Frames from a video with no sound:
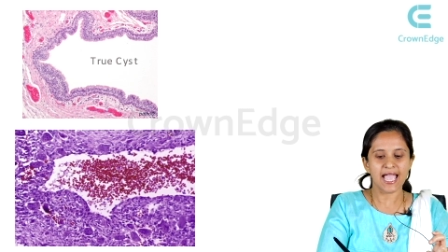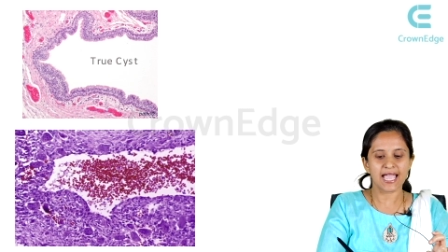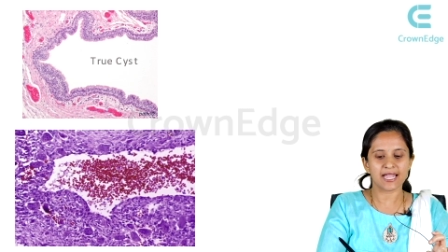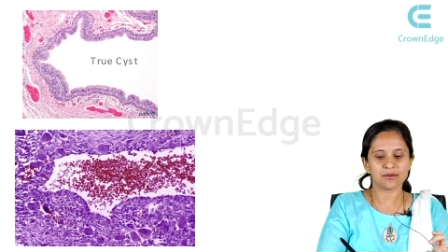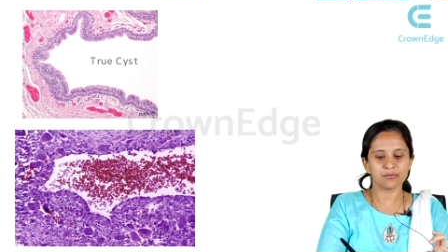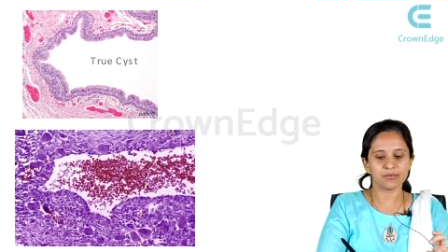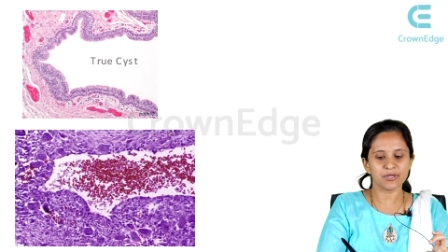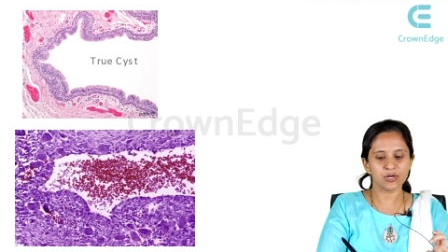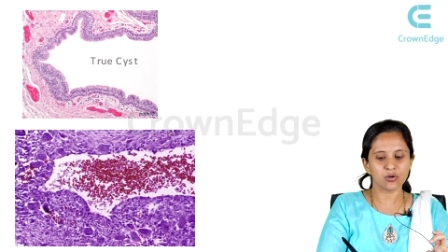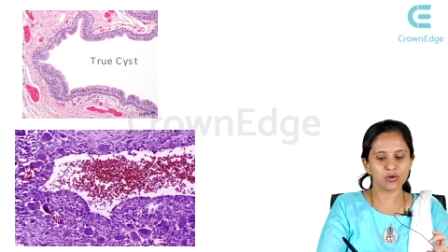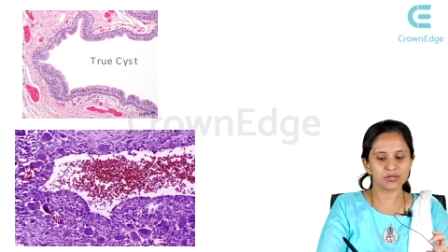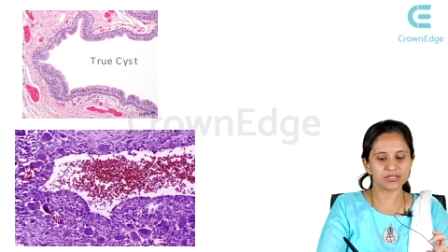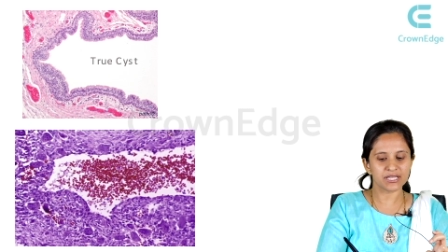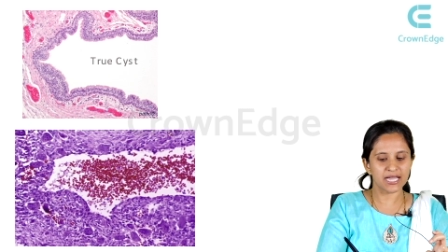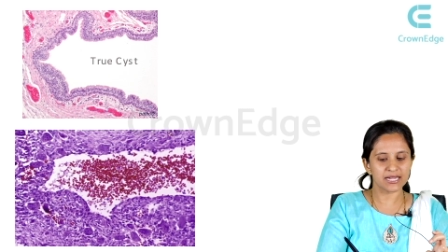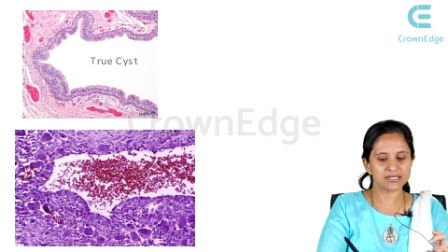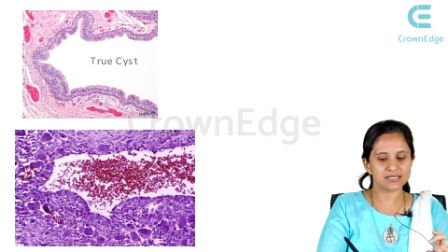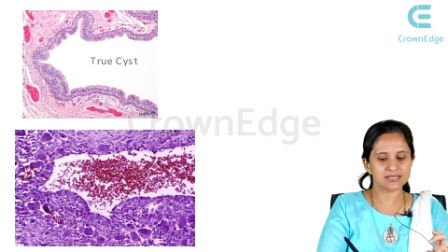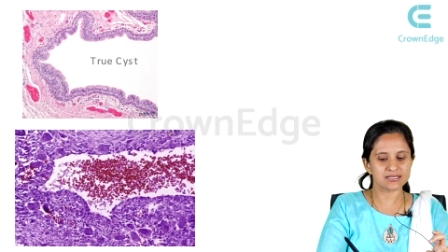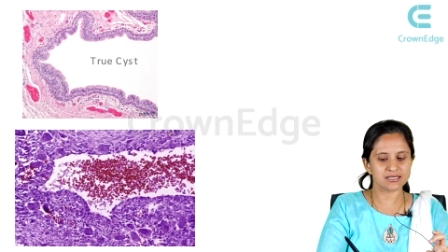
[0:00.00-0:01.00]
and below
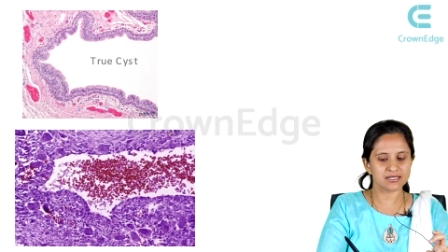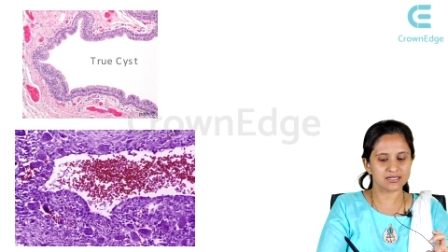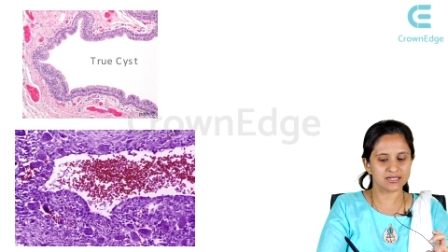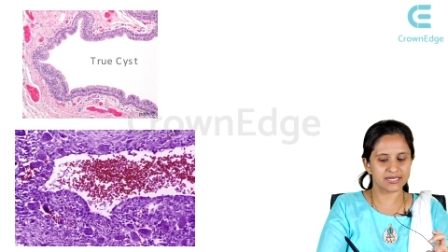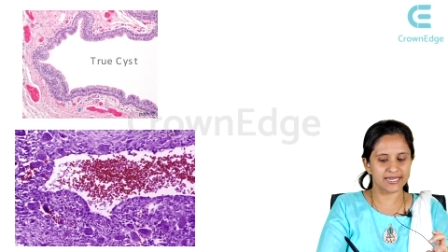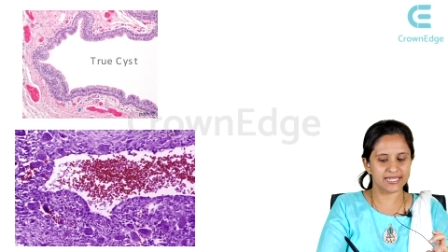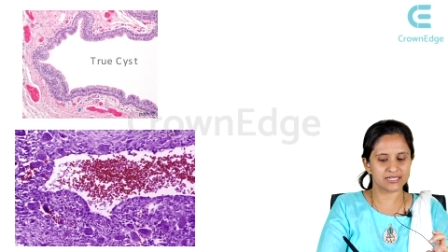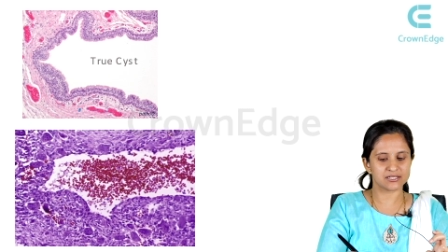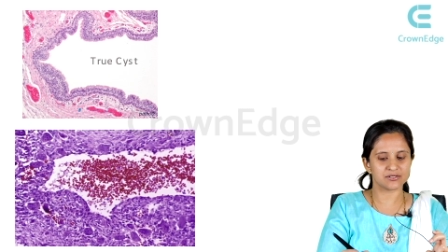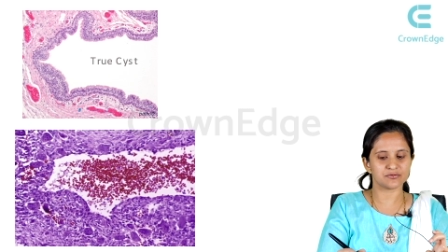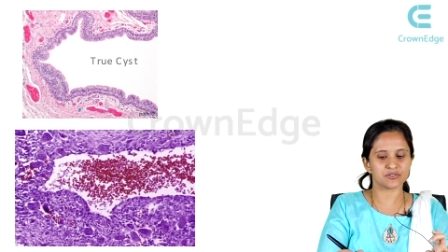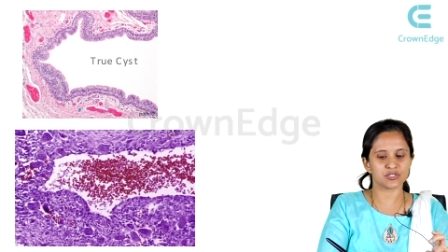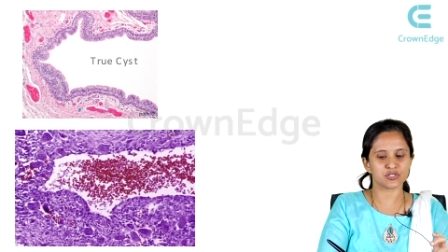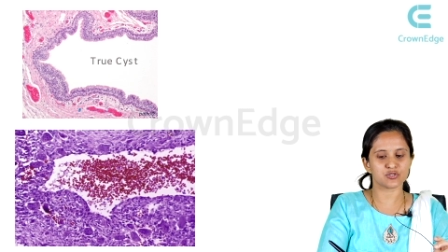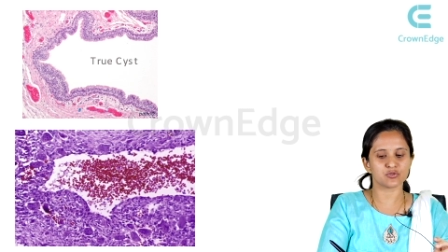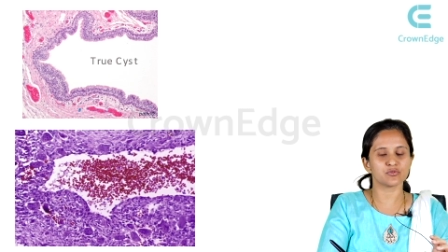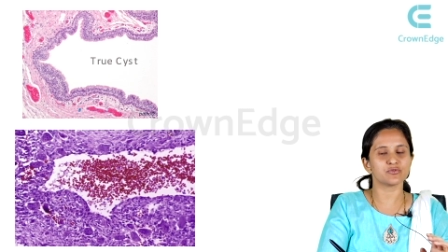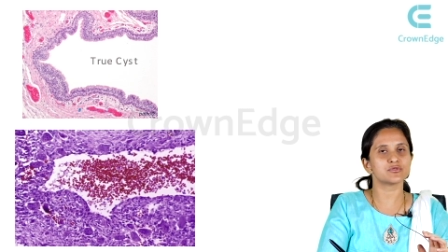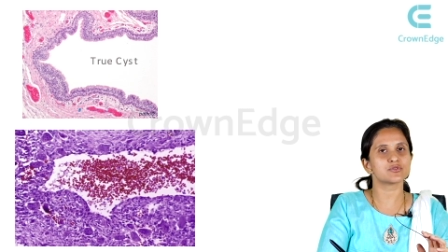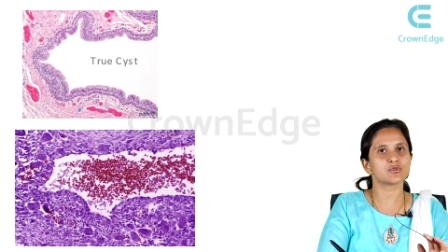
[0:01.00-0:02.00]
that is the connective tissue.